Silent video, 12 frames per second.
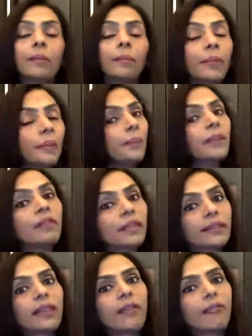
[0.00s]
People
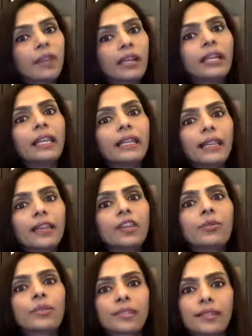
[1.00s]
will definitely take
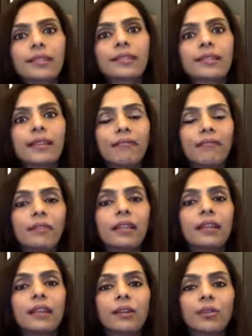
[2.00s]
you seriously and
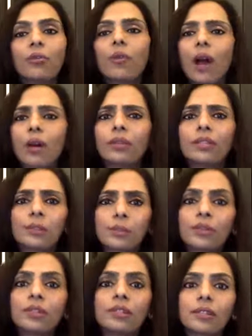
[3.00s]
feel that, oh wow, this
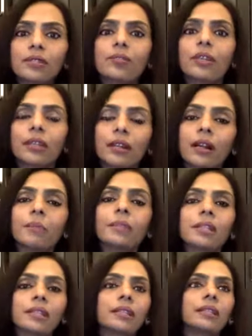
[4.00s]
person is really
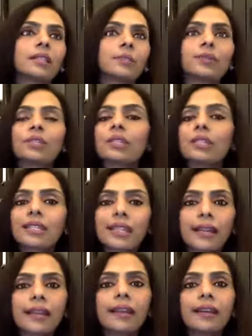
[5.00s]
committed and this person is
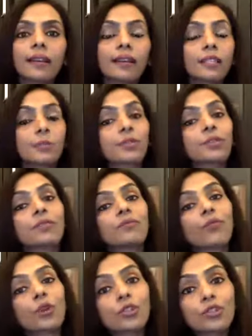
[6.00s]
dedicated. This person
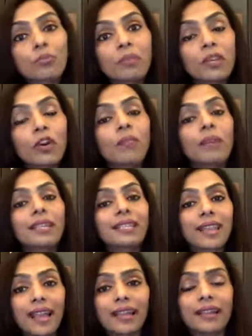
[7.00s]
wants to be on my
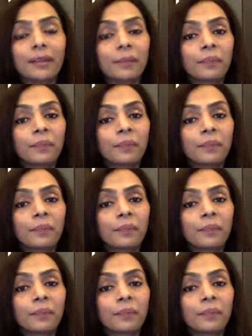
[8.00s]
side.